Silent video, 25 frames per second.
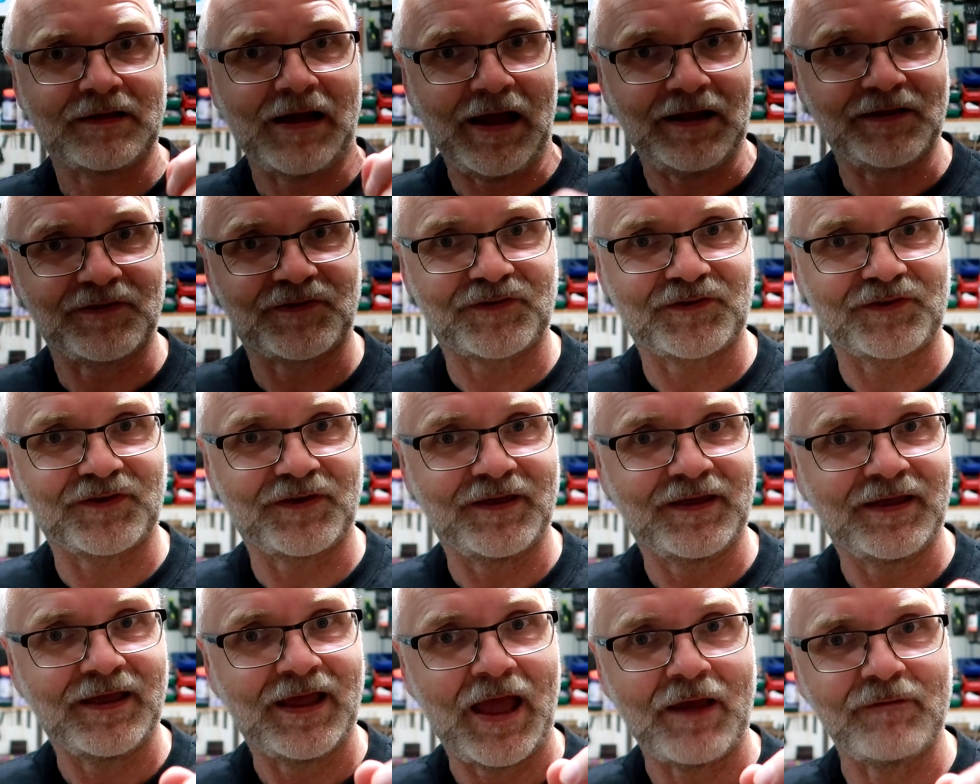Guys,
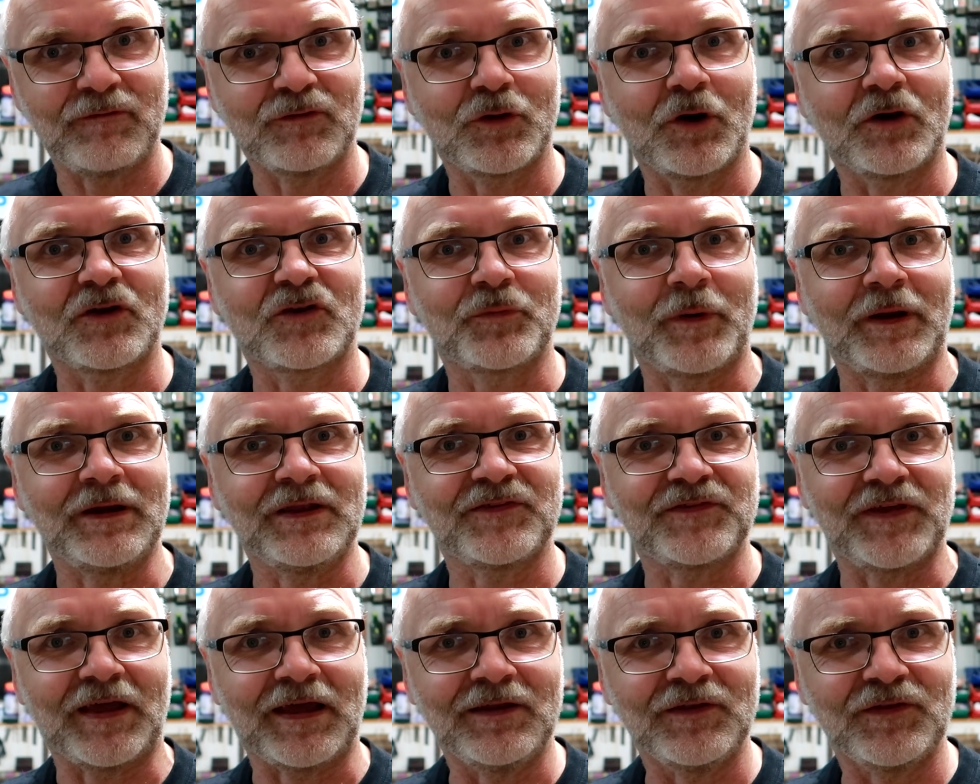have you got
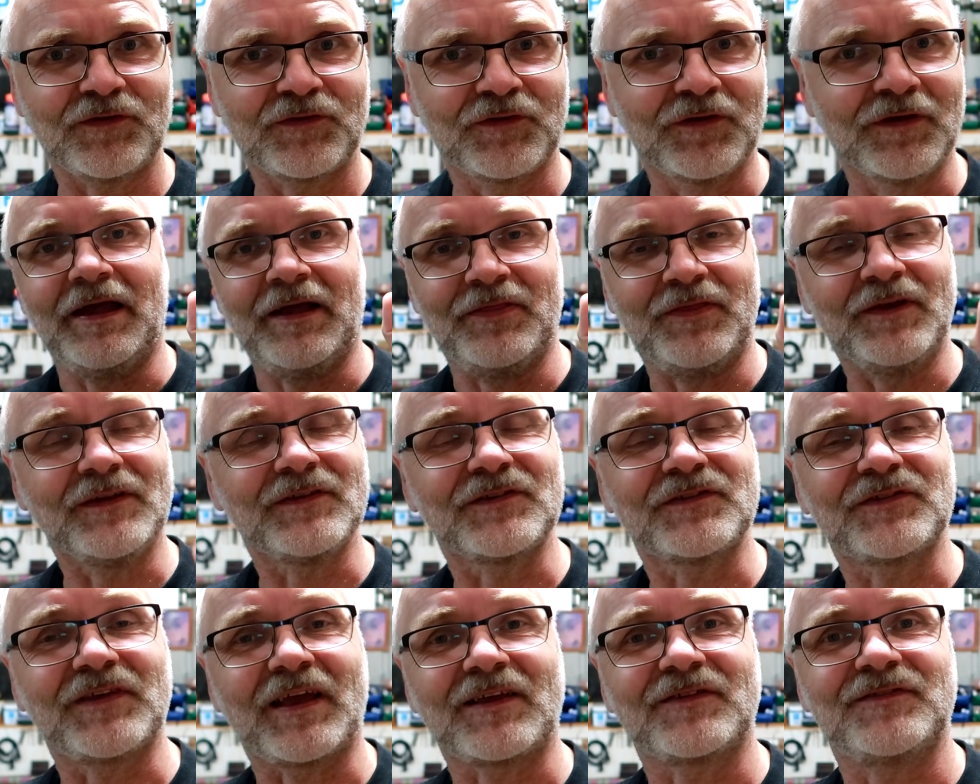20 seconds? And
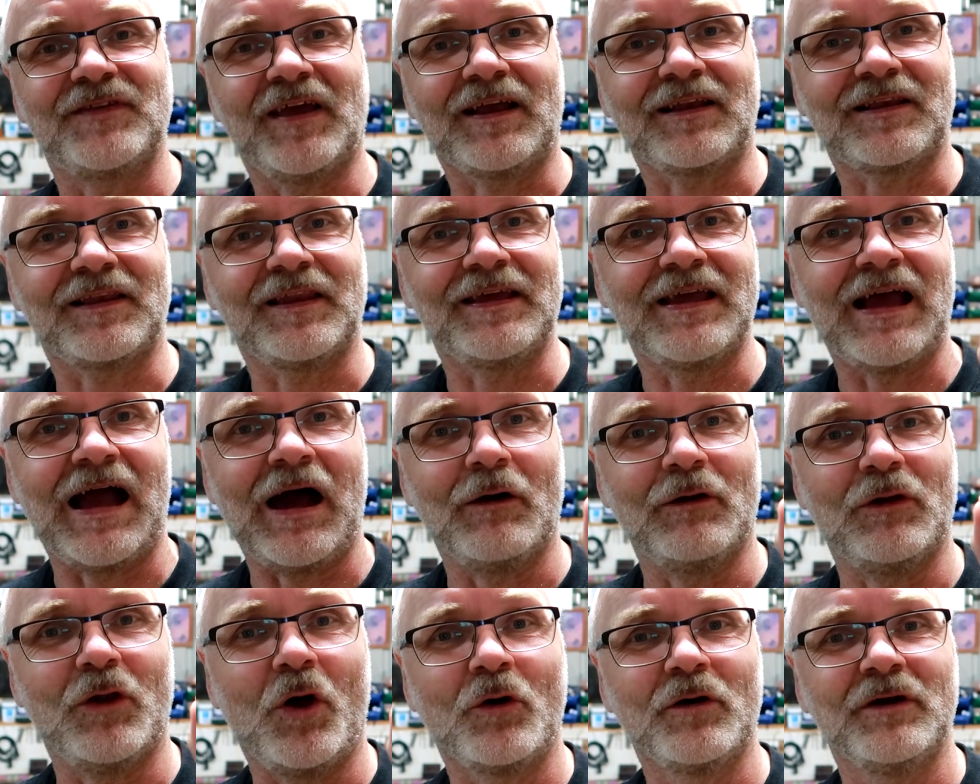this is exactly
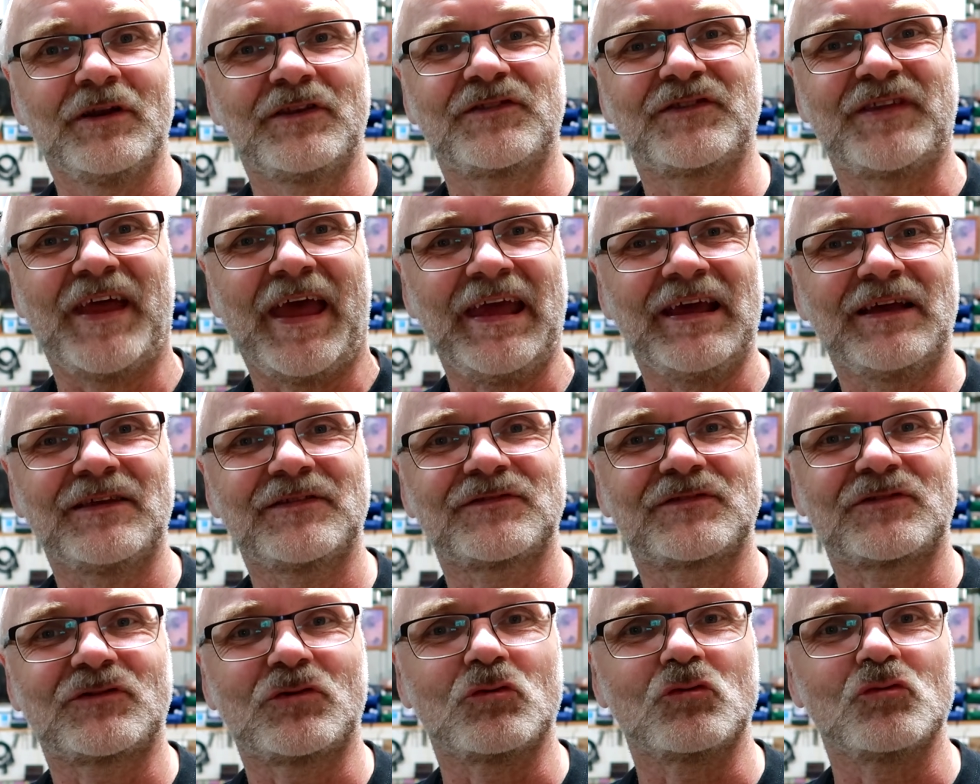how long it
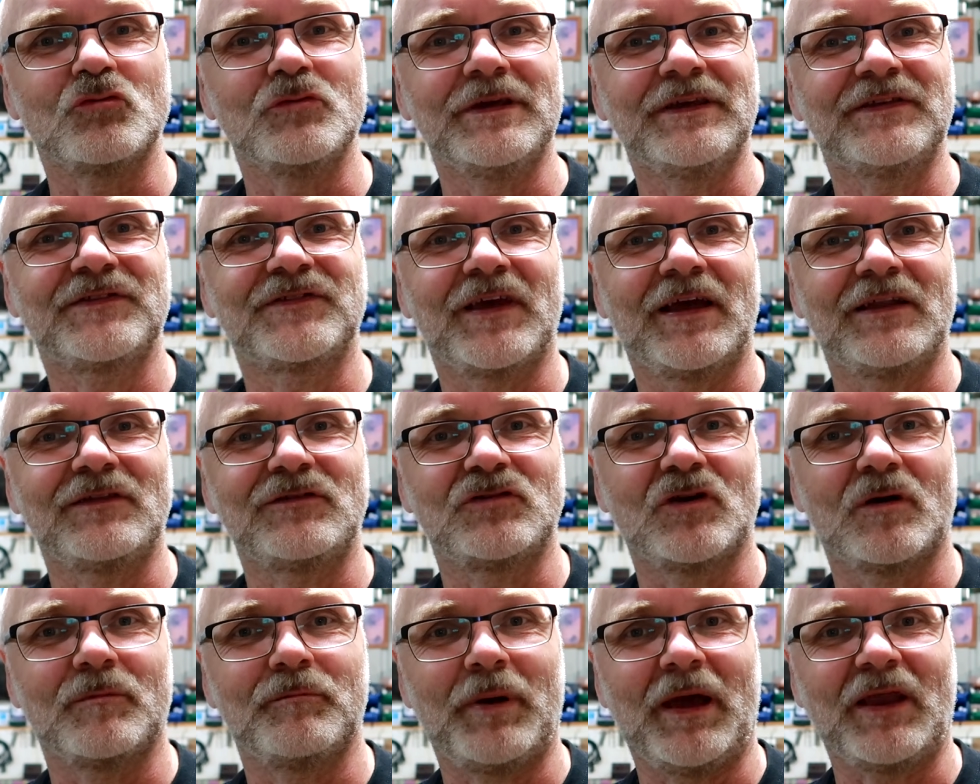takes to
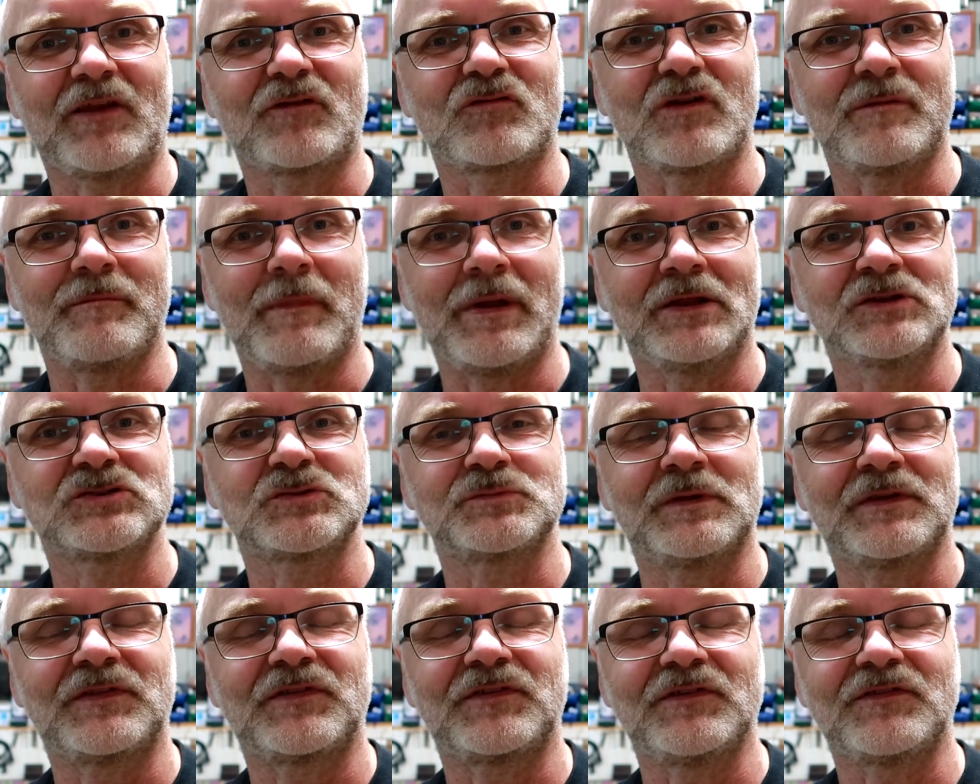reset your battery
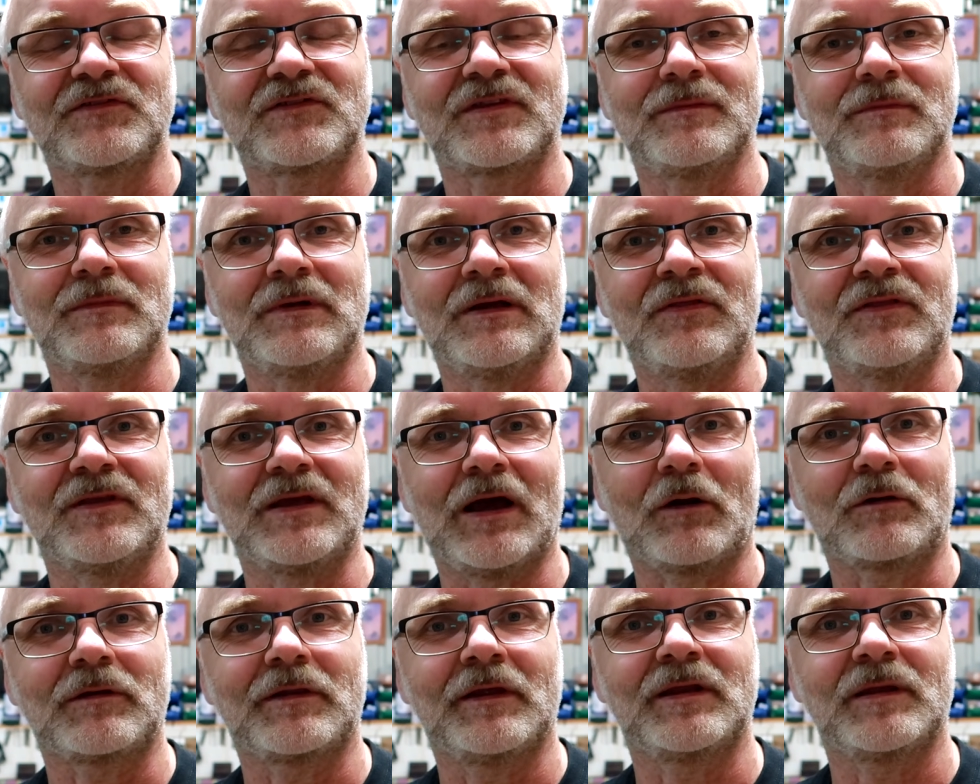management system in
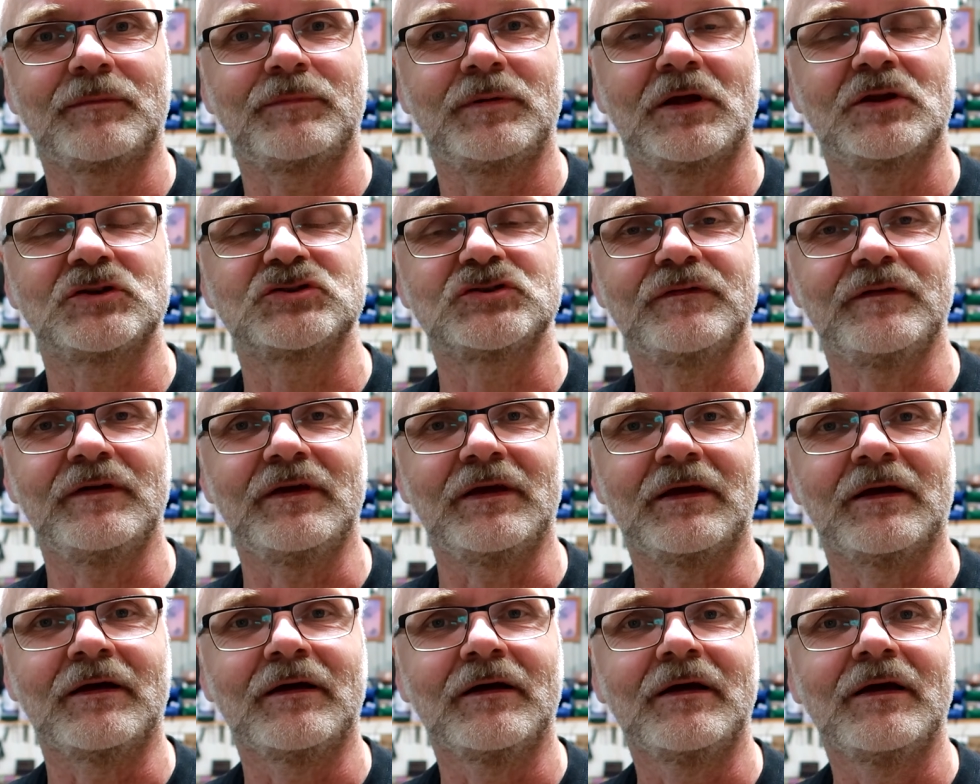the Outlander
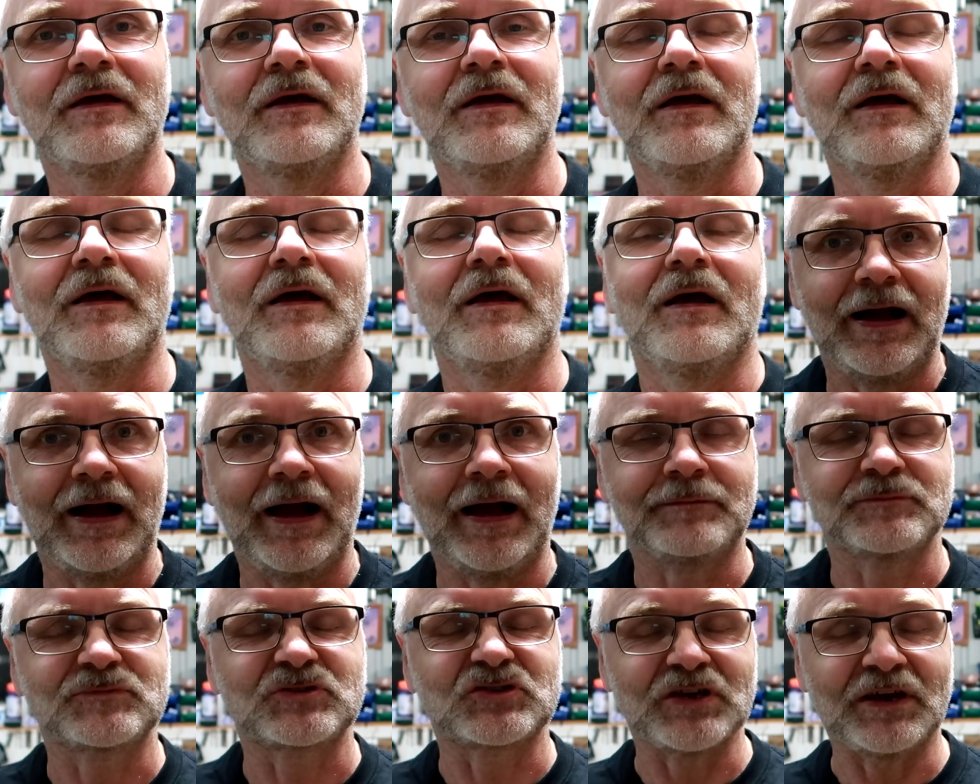PHEV.
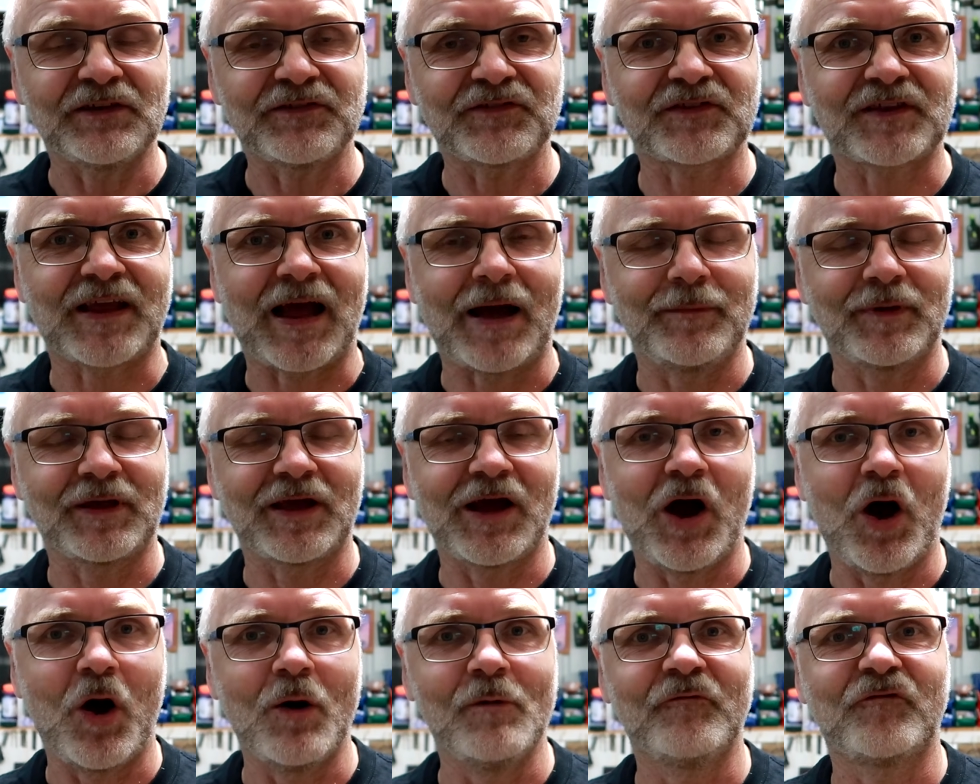I'm just coming
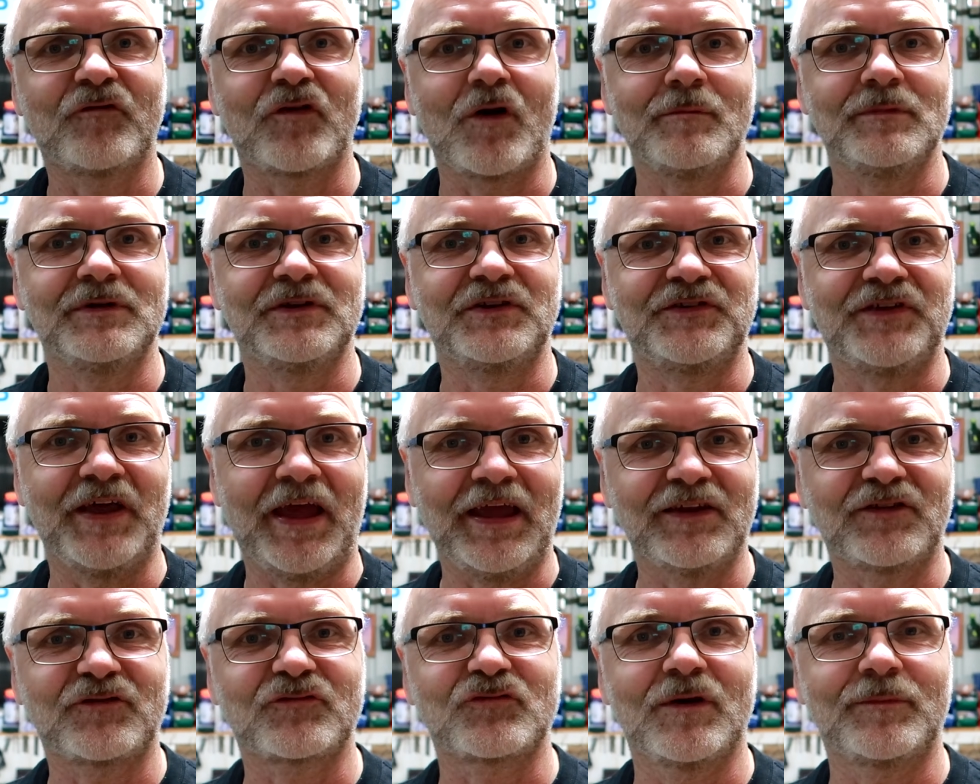home from a
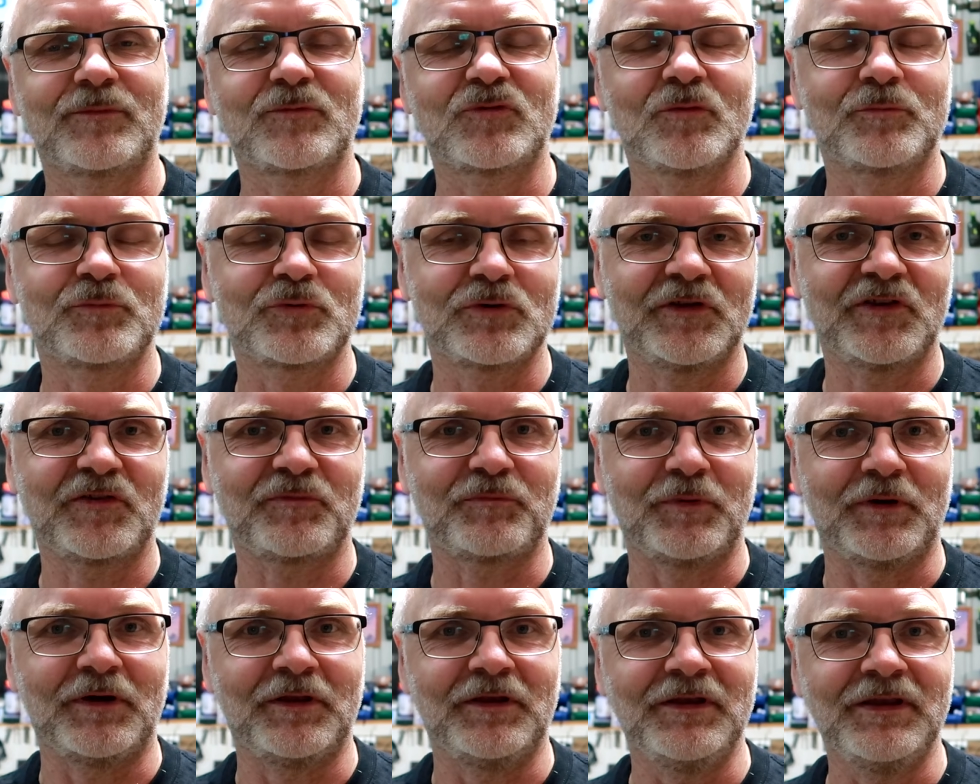day trip to
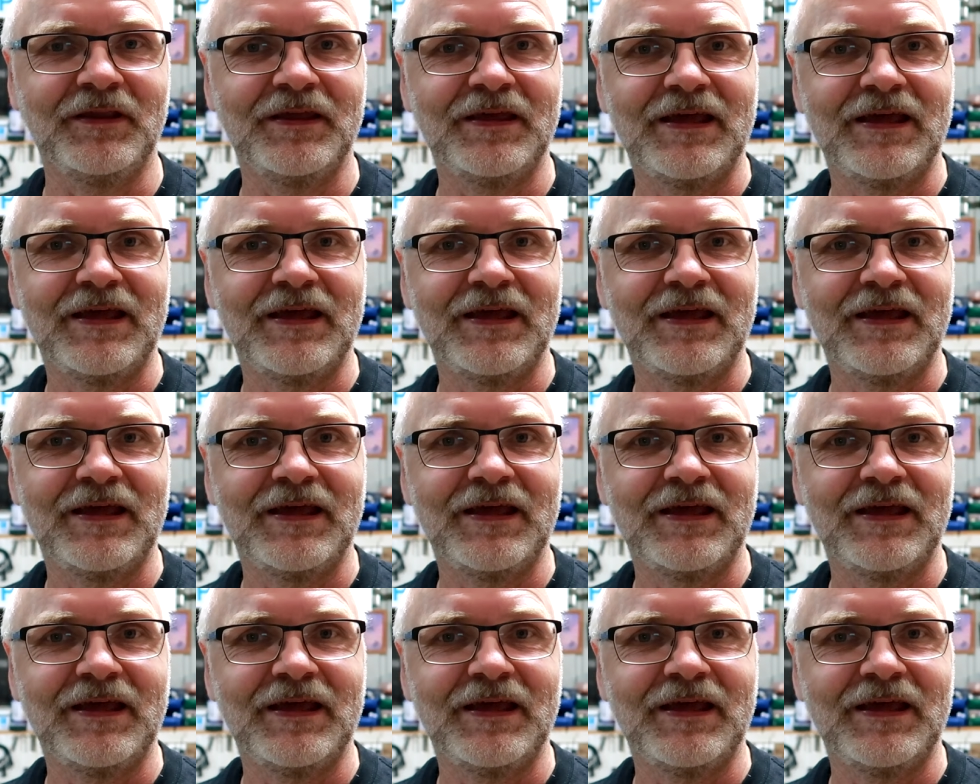Brisbane,